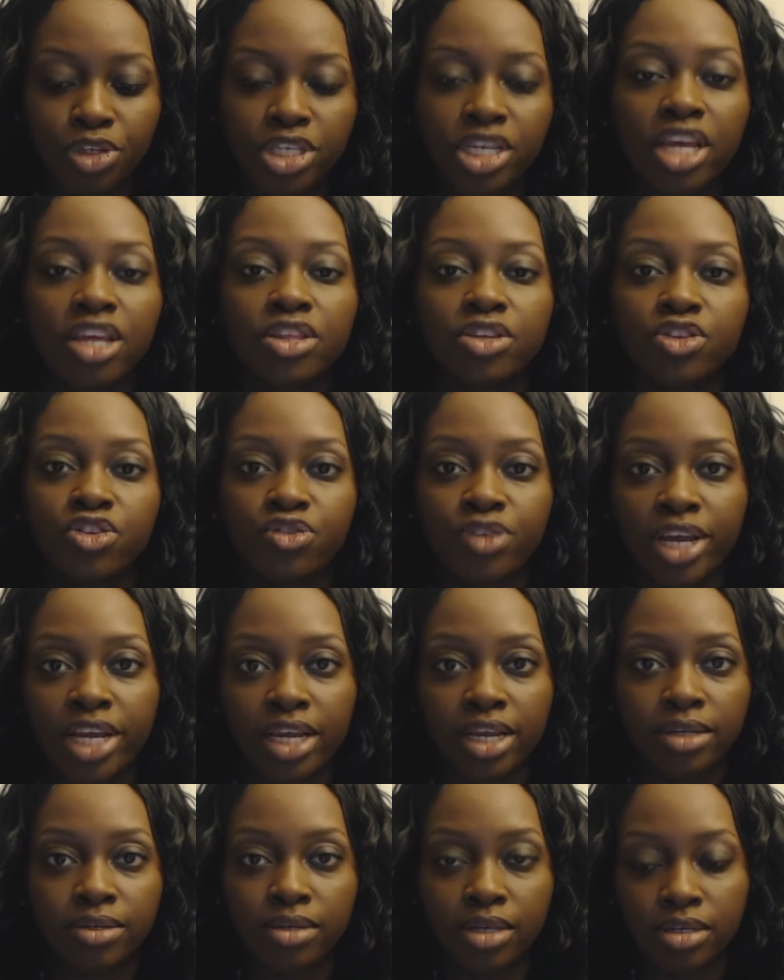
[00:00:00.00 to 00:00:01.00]
teeth
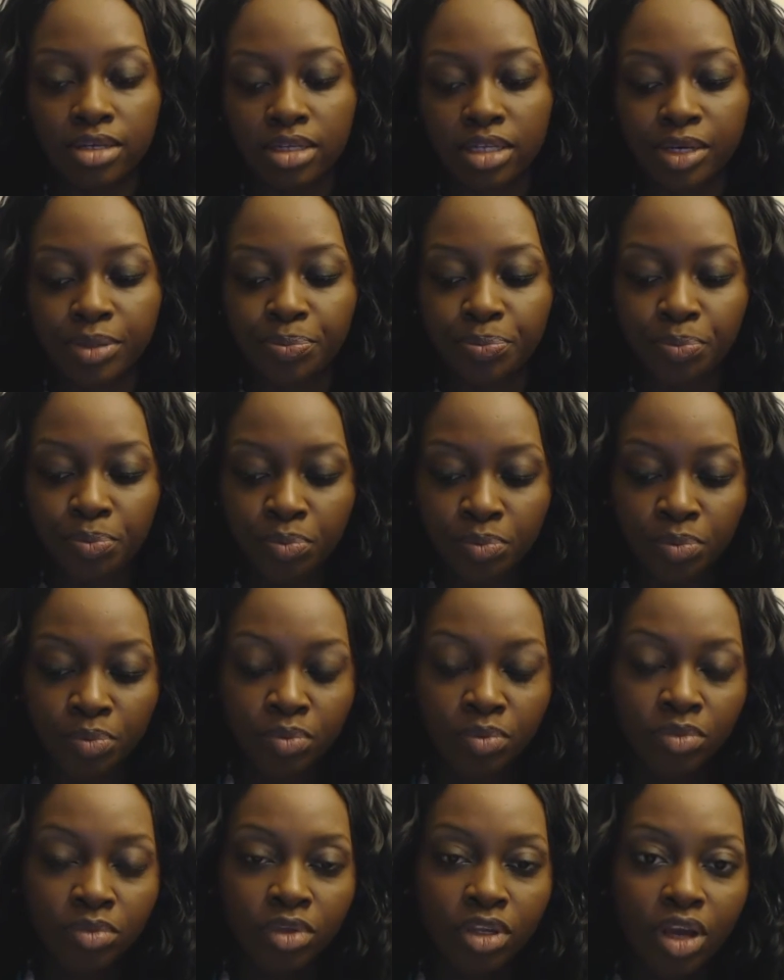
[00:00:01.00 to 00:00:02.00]
straightening system.
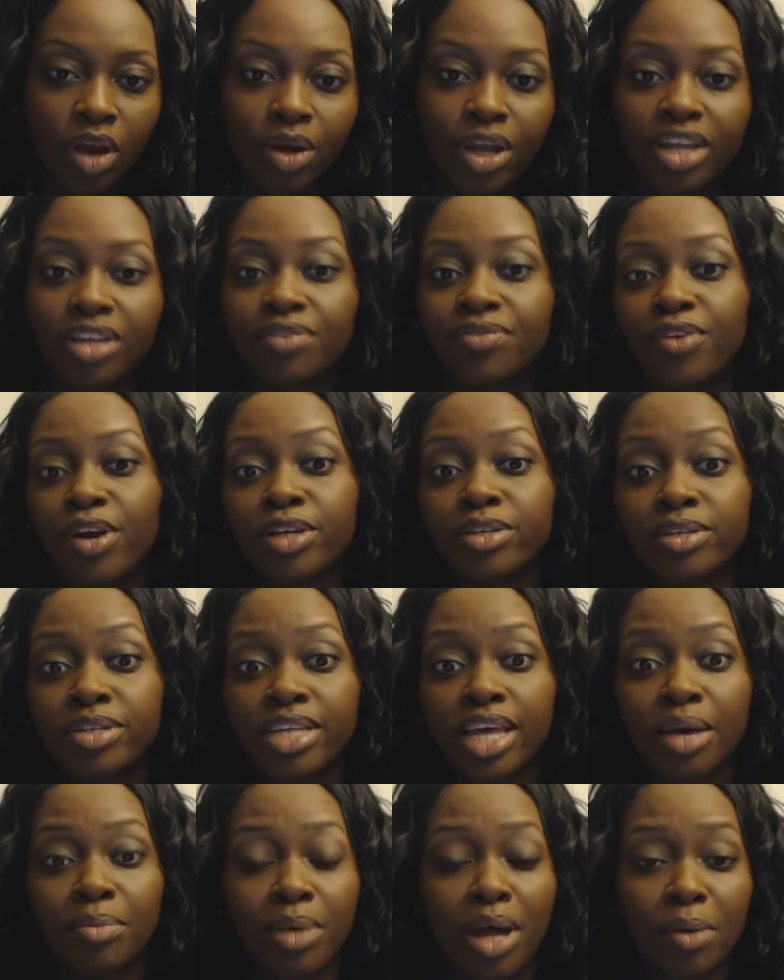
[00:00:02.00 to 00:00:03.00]
Okay, the first
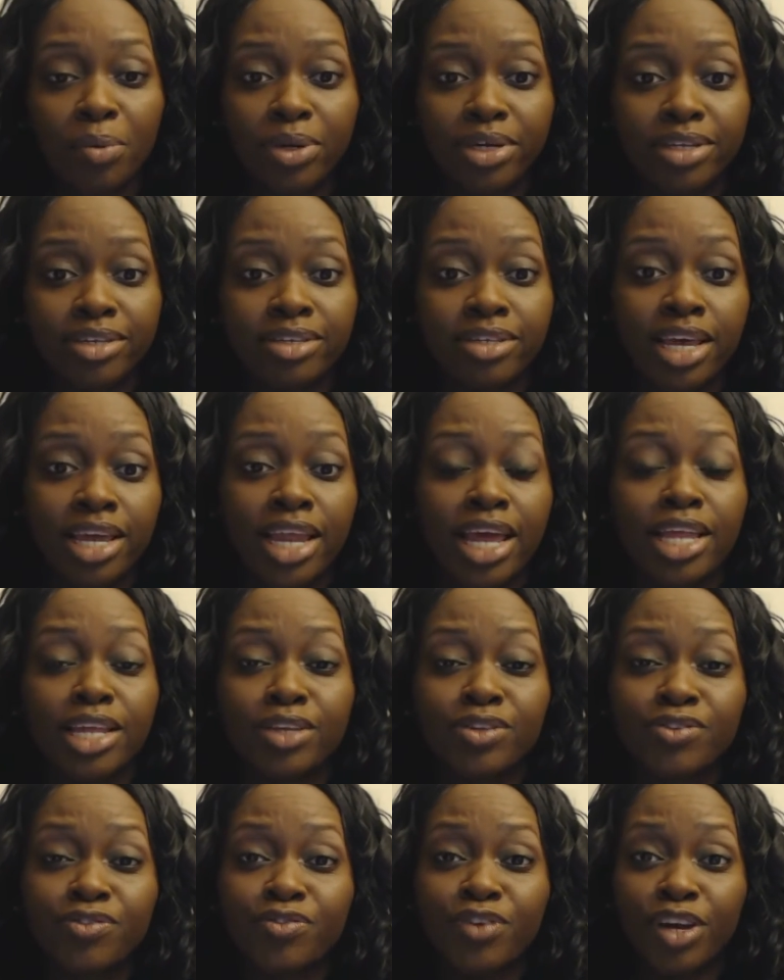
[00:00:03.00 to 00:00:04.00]
step I want to say that
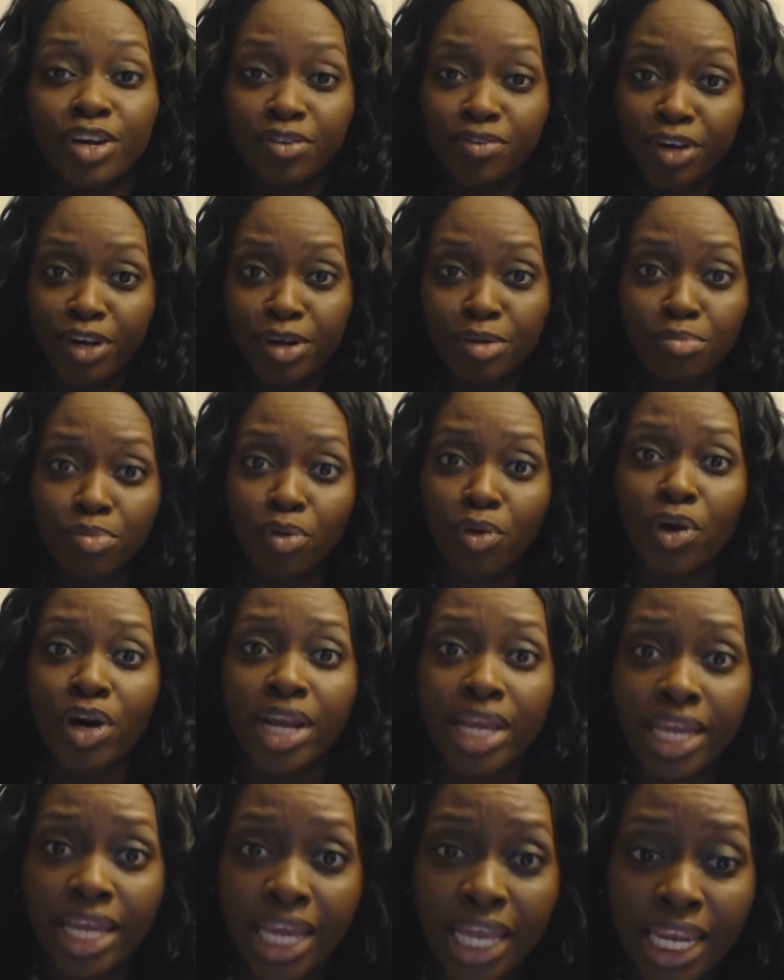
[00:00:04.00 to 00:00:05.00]
is very, very
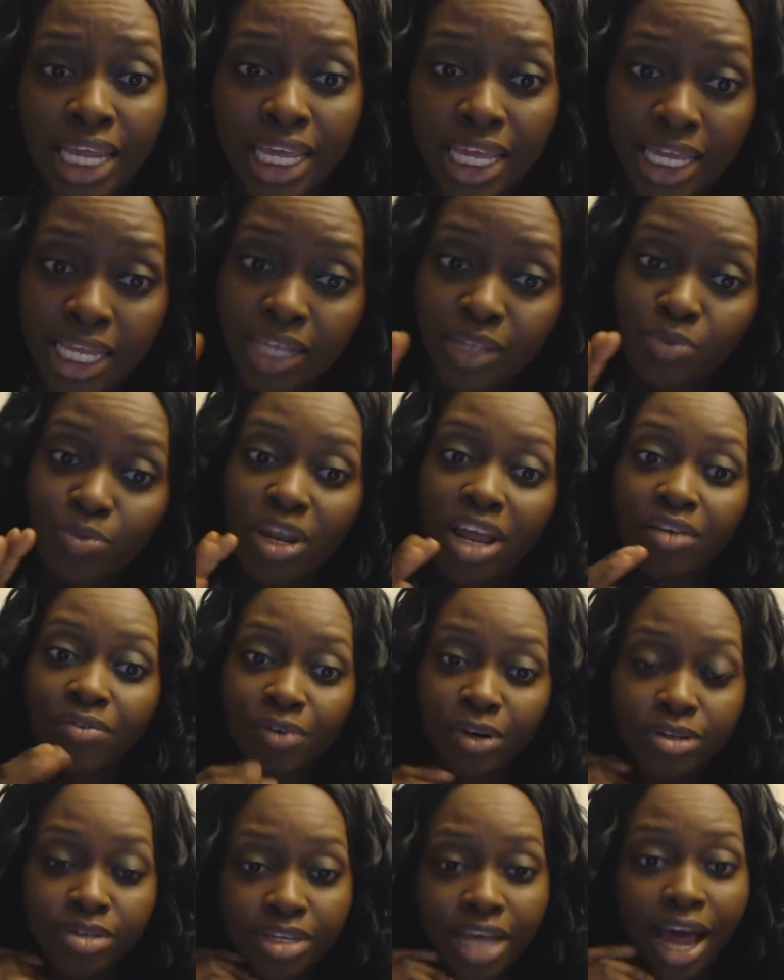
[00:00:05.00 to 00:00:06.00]
important is when I
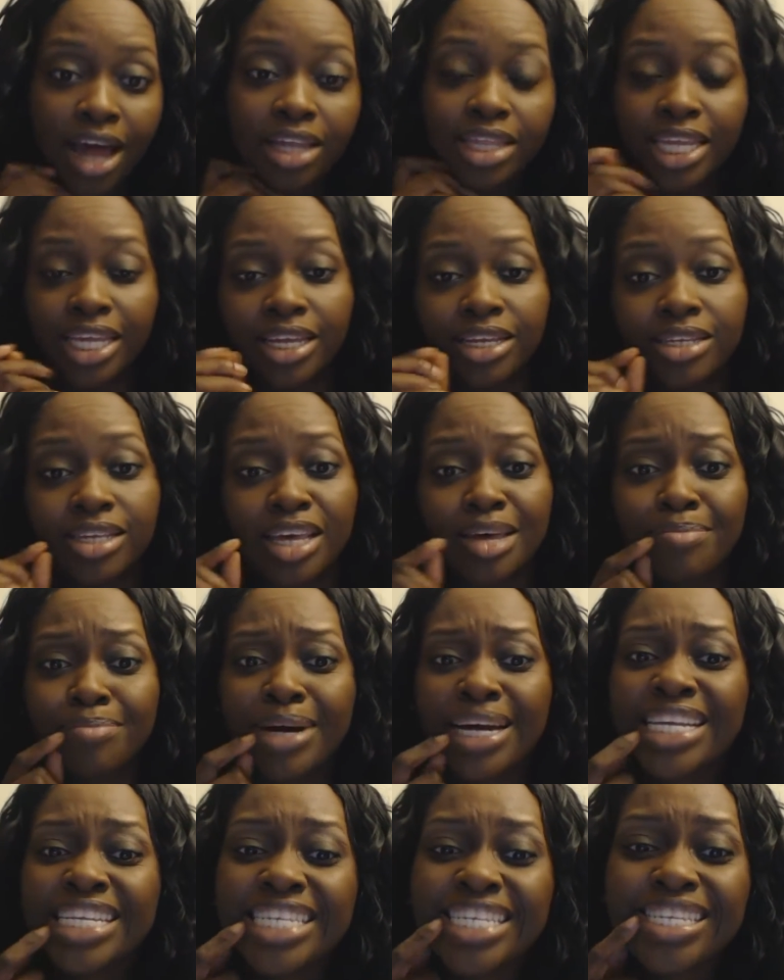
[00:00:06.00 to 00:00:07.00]
first got these in
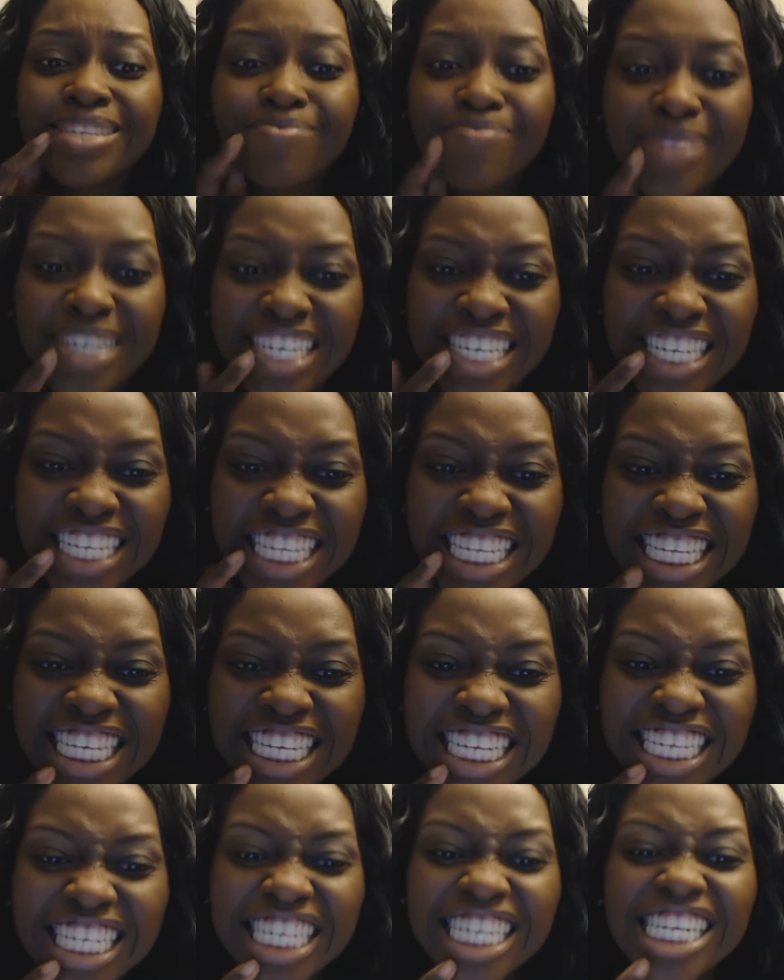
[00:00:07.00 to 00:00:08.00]
my mouth,
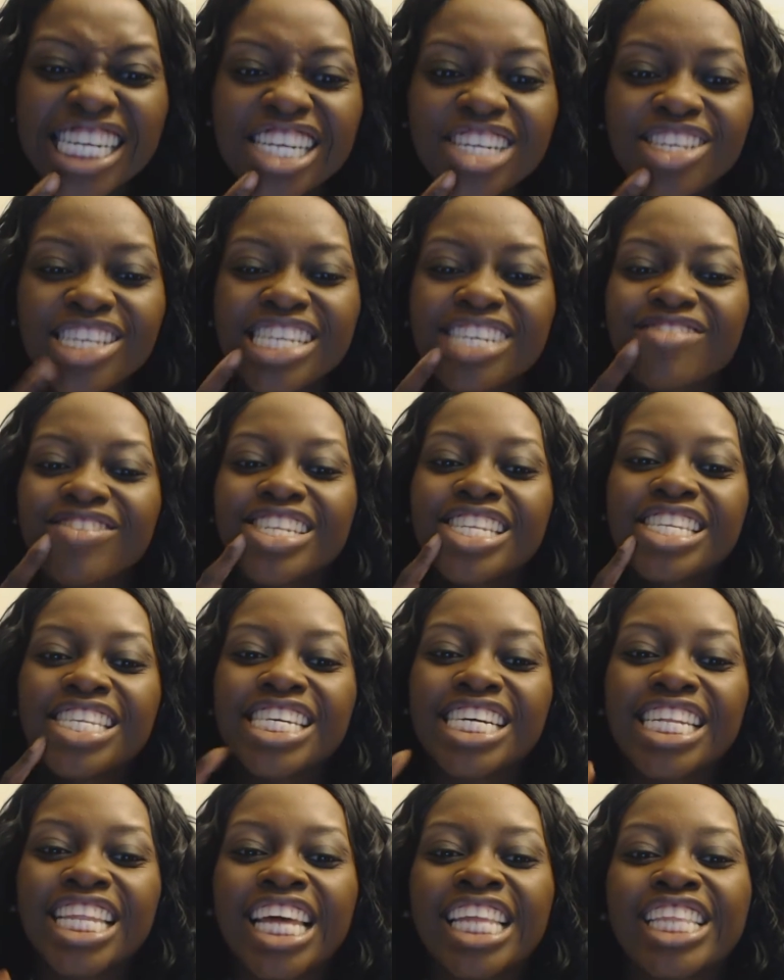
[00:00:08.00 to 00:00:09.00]
you can't really
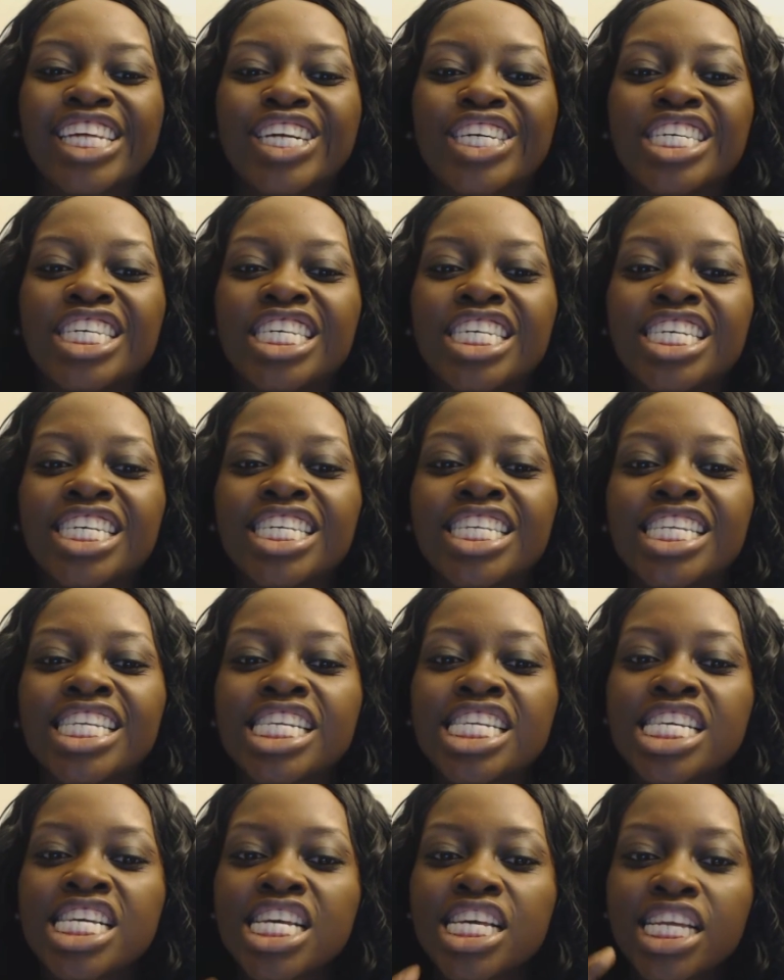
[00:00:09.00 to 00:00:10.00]
tell that they're on
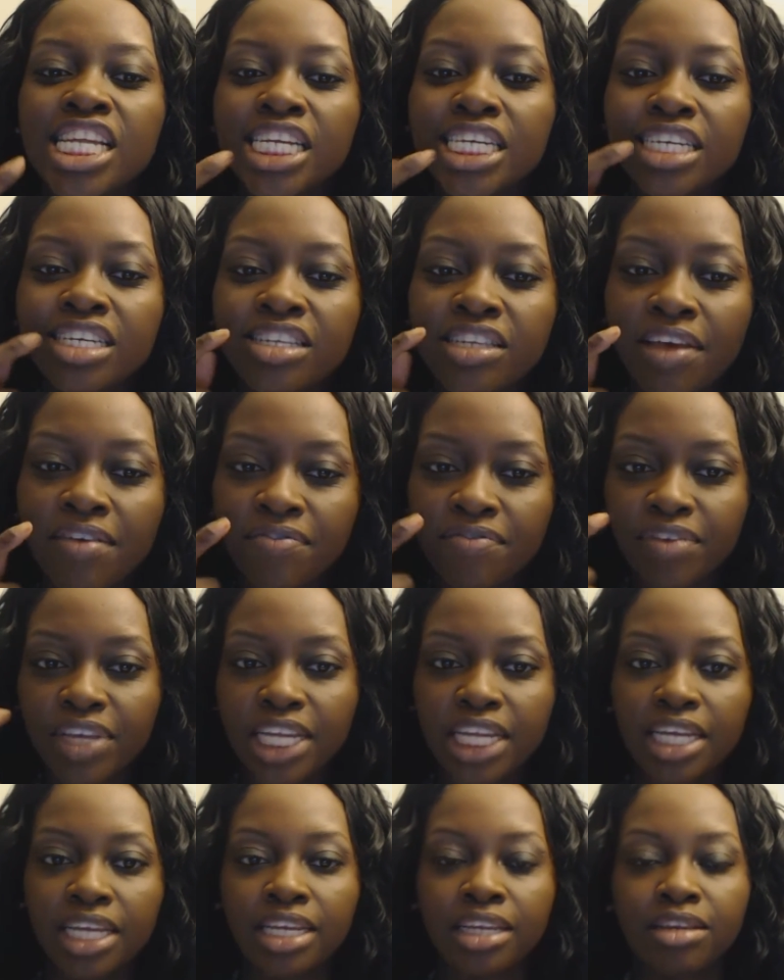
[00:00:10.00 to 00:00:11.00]
because they
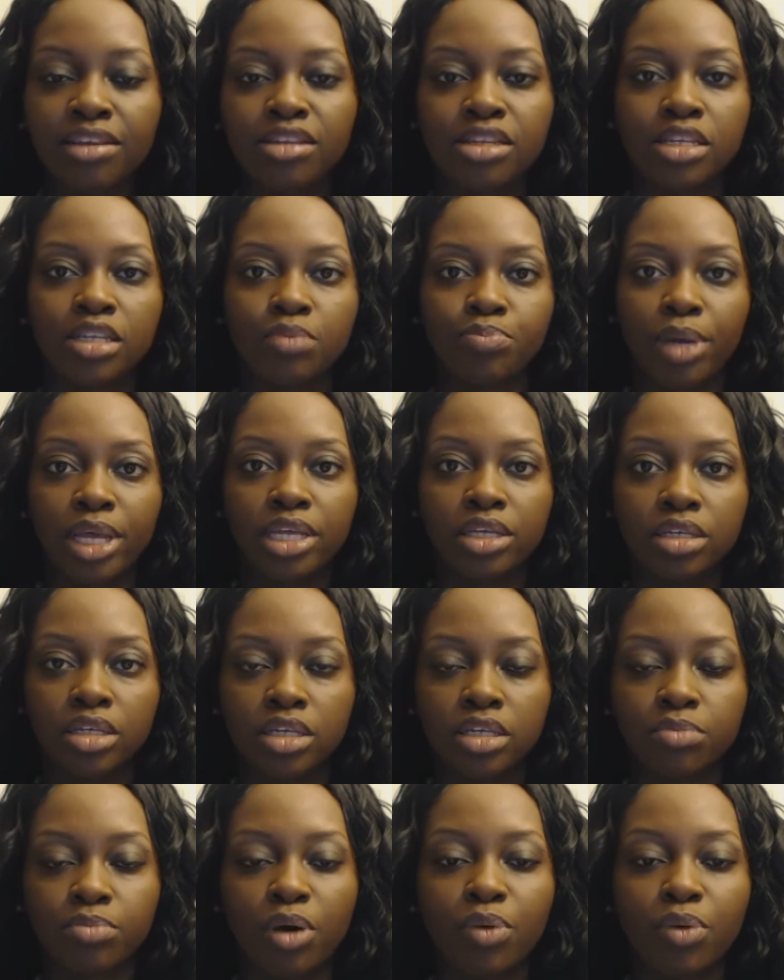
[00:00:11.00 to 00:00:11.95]
fill in the spaces.